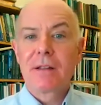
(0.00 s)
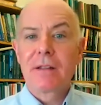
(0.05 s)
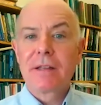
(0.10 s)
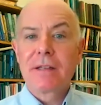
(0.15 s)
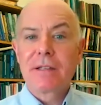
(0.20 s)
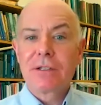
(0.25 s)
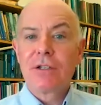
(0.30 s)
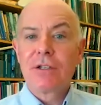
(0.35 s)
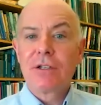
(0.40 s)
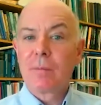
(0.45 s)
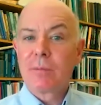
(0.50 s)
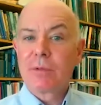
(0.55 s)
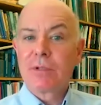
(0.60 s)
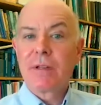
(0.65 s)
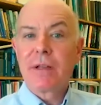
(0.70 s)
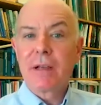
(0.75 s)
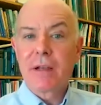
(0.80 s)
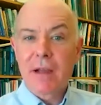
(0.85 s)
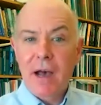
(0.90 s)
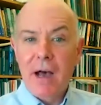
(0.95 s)
at least in terms
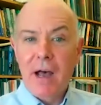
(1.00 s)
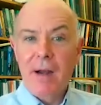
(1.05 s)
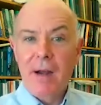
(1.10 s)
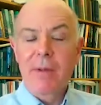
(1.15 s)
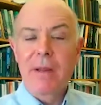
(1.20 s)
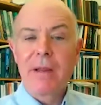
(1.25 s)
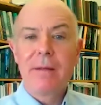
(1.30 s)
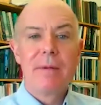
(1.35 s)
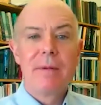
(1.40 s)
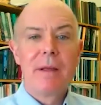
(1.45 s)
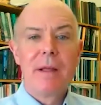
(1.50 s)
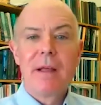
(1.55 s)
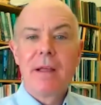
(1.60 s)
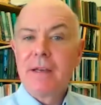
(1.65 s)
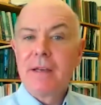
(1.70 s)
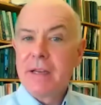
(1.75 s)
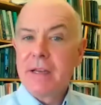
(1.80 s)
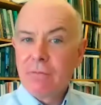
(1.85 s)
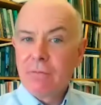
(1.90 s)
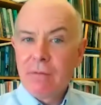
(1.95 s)
of the economy
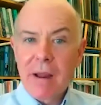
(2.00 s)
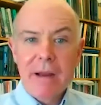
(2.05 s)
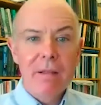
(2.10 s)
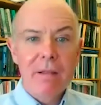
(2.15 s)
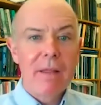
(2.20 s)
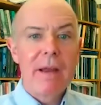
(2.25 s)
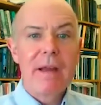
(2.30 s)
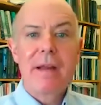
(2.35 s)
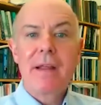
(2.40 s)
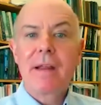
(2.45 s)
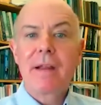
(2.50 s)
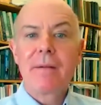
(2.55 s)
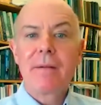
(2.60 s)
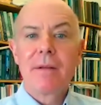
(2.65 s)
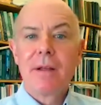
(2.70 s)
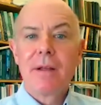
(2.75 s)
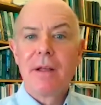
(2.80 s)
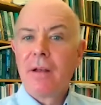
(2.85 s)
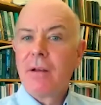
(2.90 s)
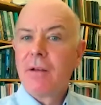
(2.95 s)
deregulating,